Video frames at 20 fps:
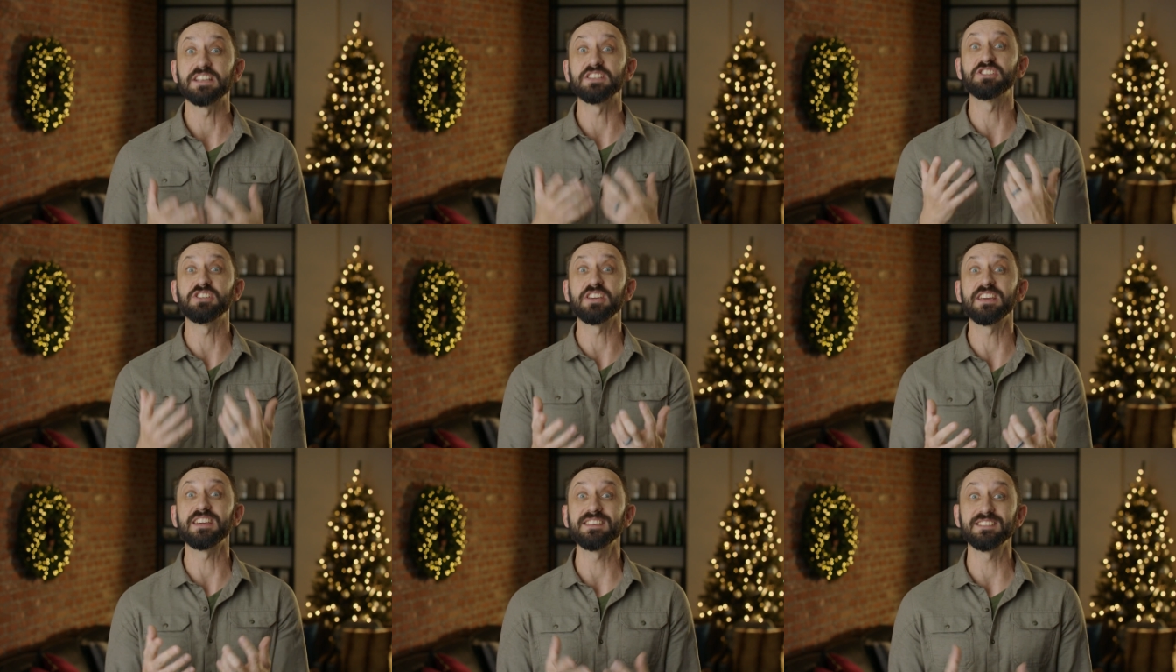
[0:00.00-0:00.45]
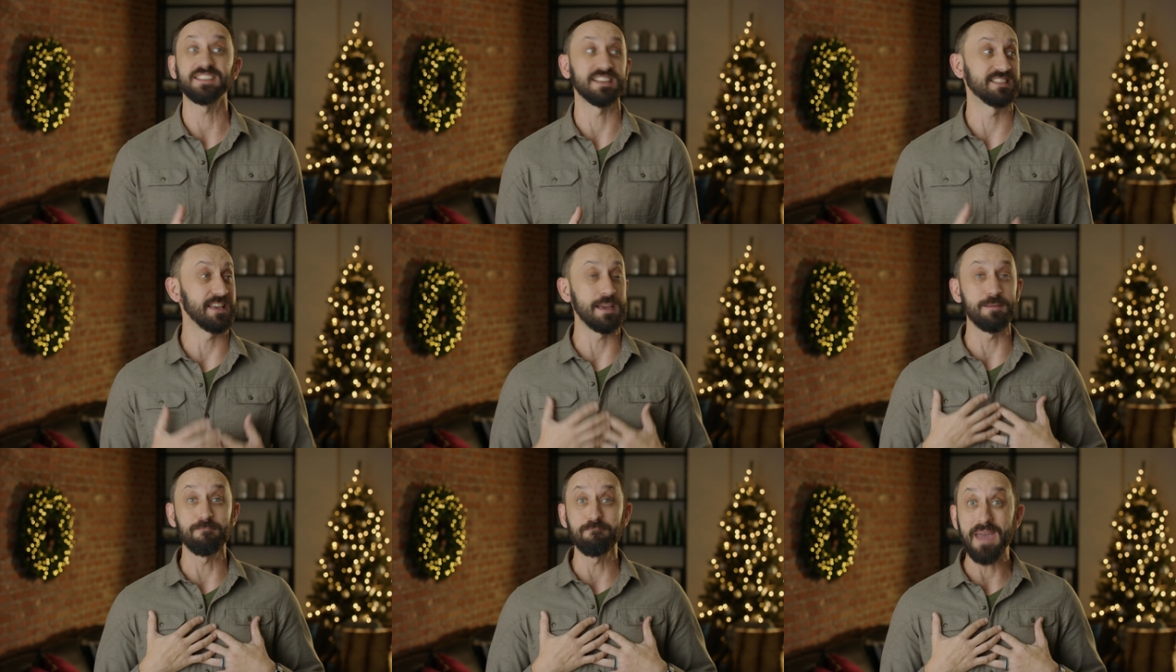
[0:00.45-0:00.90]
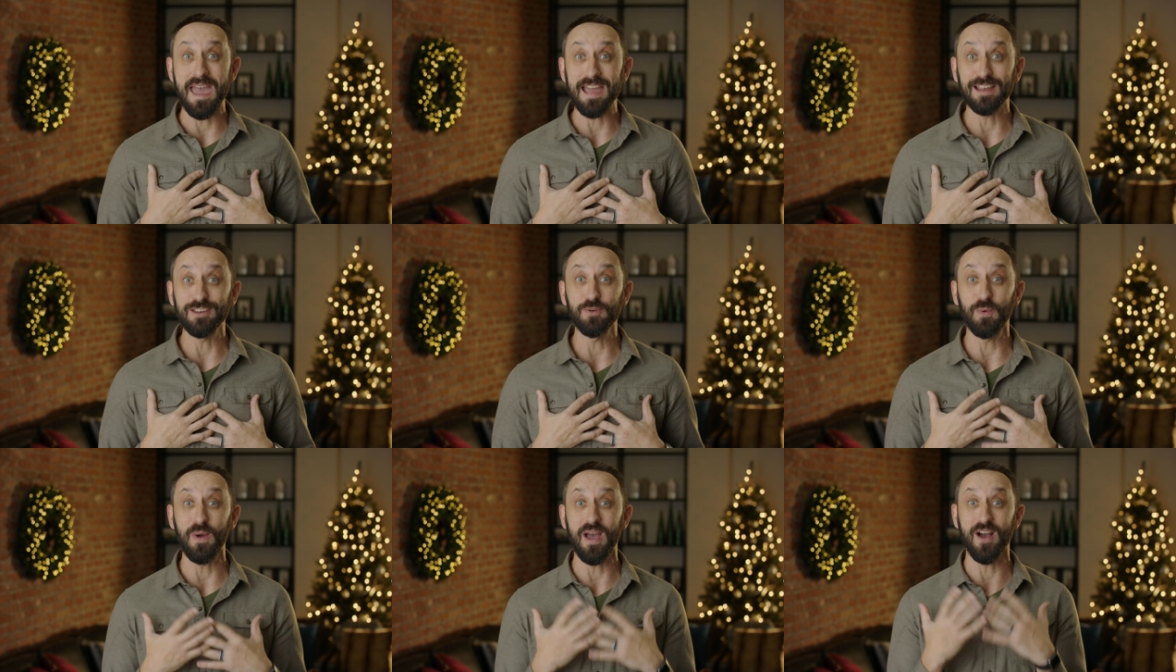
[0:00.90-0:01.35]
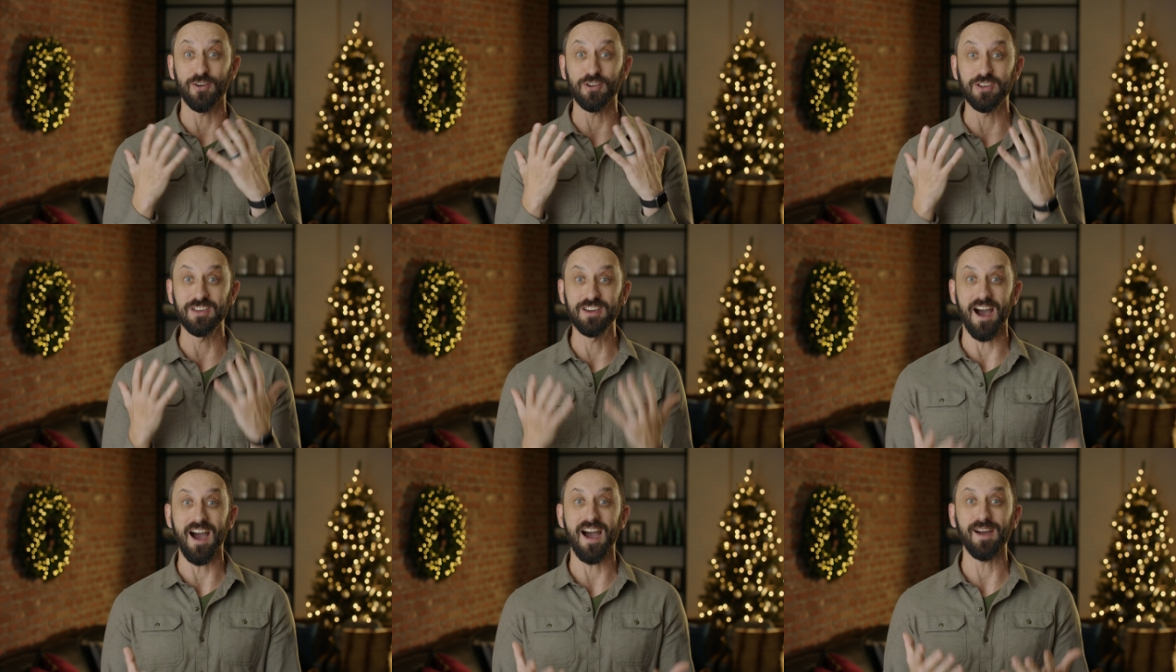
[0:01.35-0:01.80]
Jesus, Emmanuel,
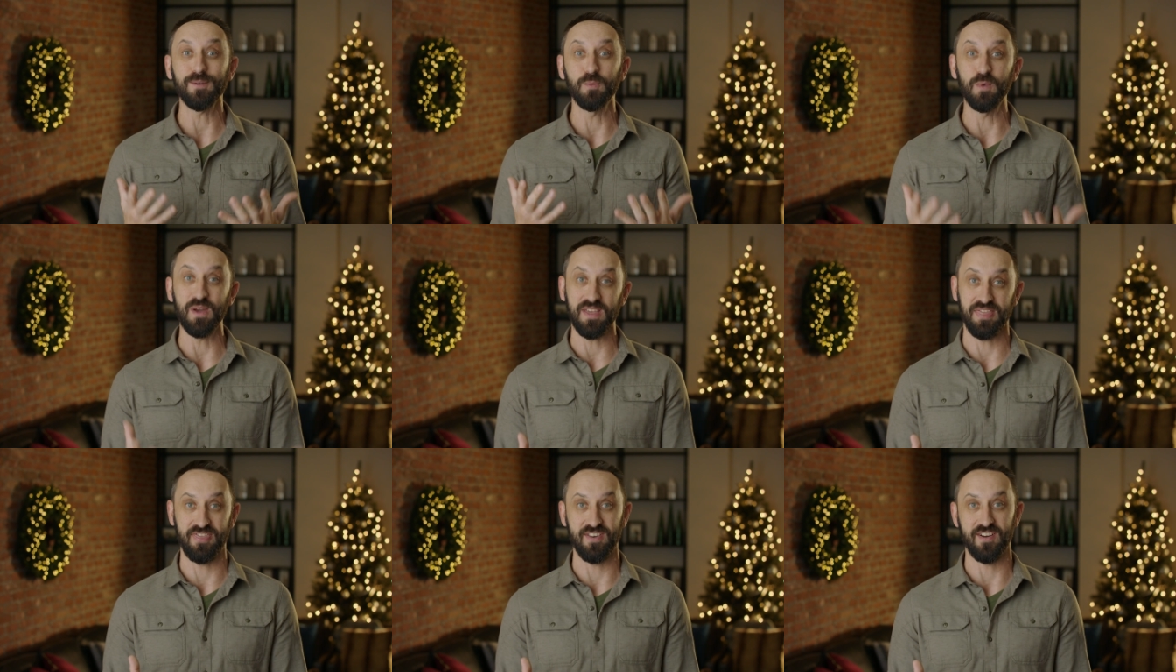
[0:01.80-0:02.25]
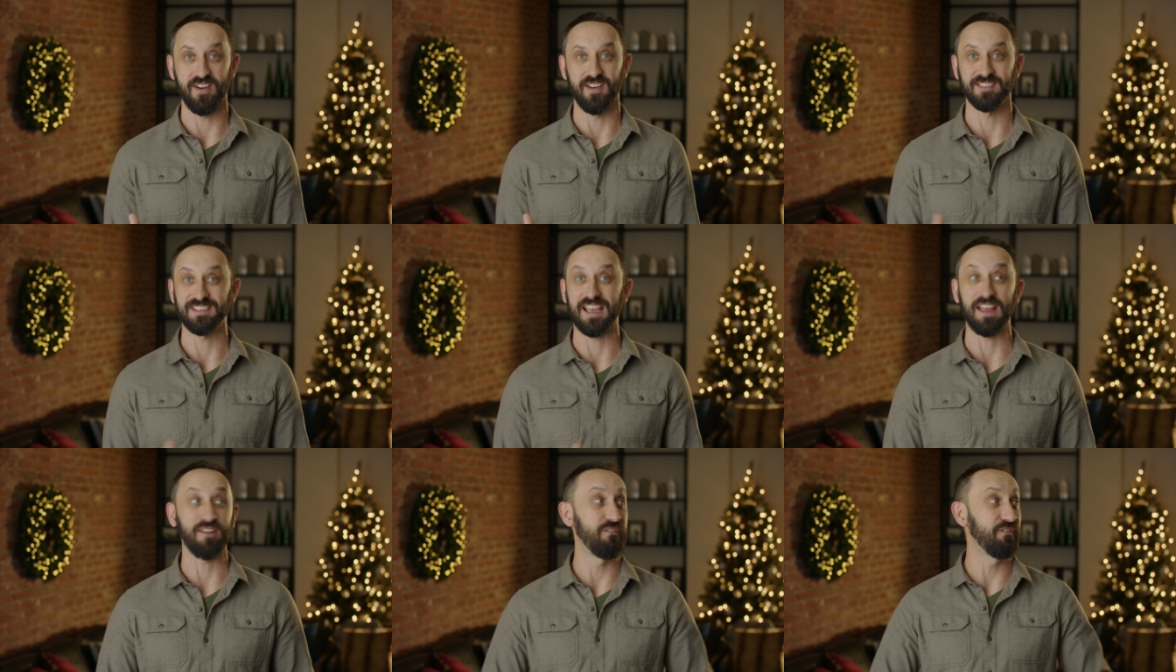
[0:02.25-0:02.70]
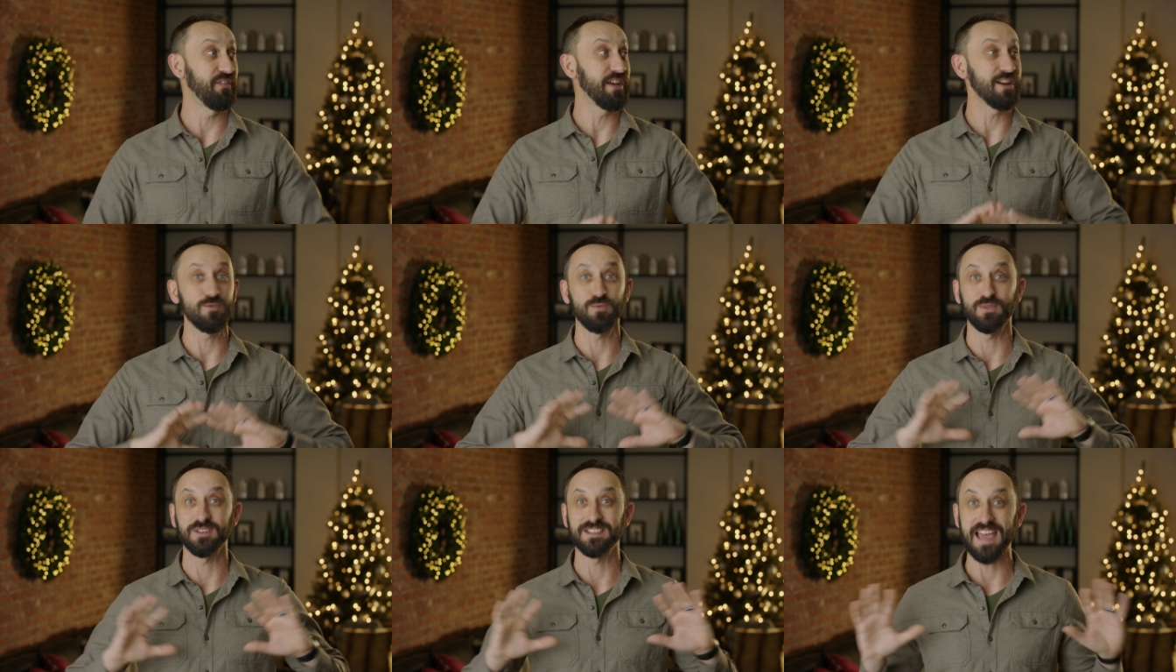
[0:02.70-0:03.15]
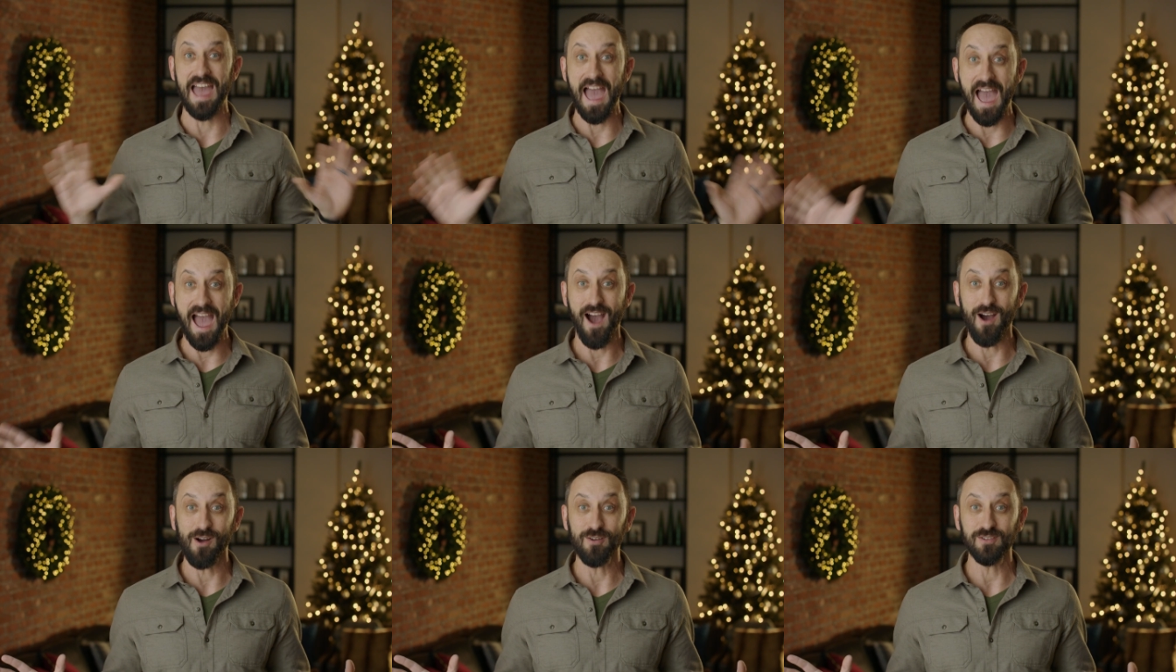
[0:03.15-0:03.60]
God with us. Like fear was
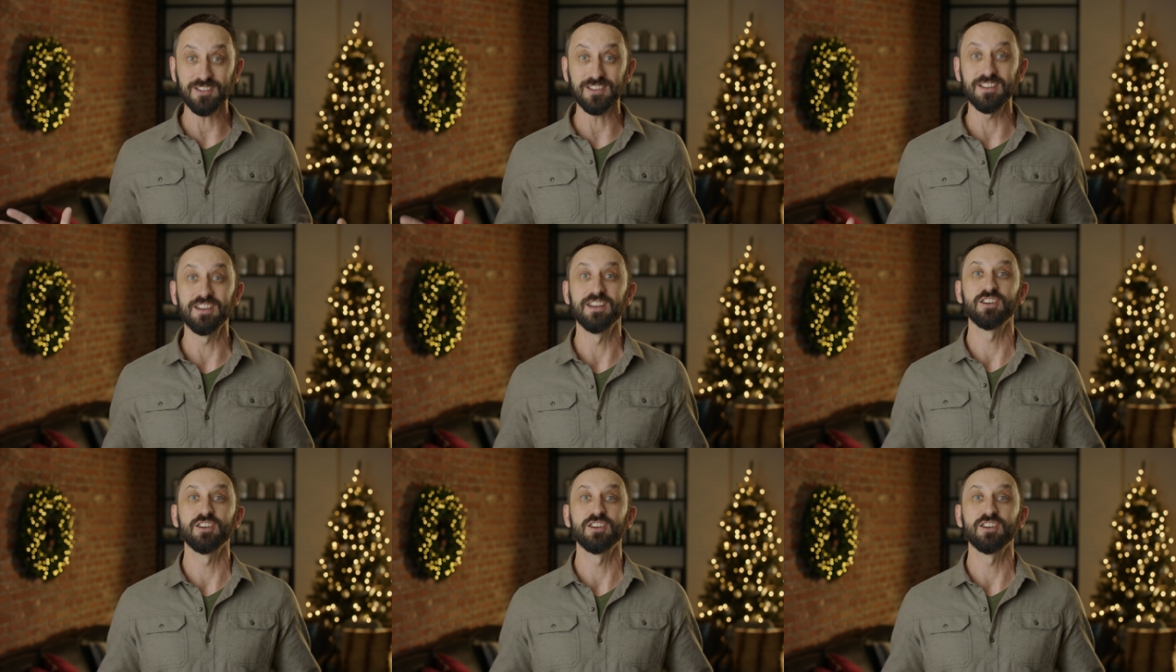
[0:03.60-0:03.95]
out,